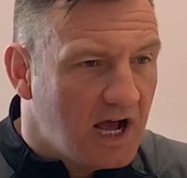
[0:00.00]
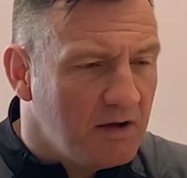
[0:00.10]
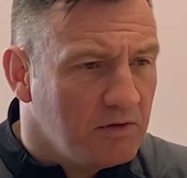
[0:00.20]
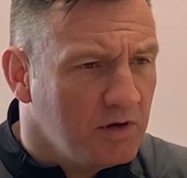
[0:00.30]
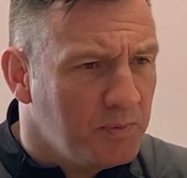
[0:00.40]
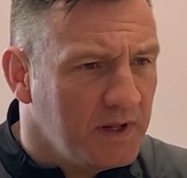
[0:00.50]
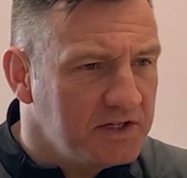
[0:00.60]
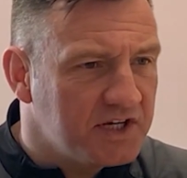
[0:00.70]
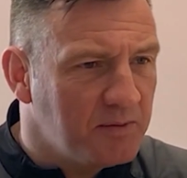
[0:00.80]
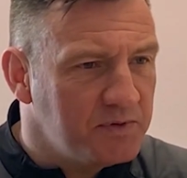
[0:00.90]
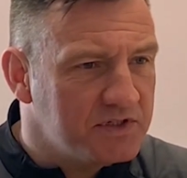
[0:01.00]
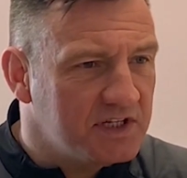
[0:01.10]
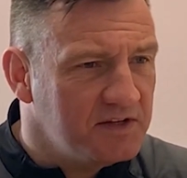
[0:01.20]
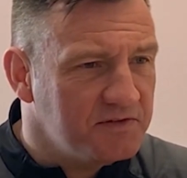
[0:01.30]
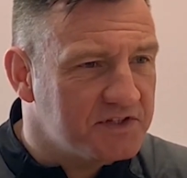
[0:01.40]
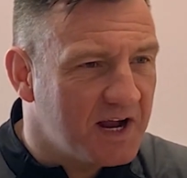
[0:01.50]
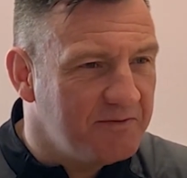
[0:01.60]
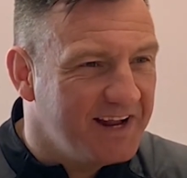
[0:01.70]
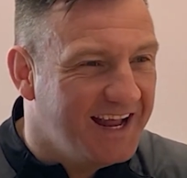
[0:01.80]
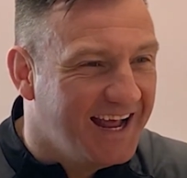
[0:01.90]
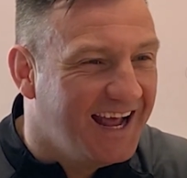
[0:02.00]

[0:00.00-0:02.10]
How are you going to play in Champions League with Tranmere?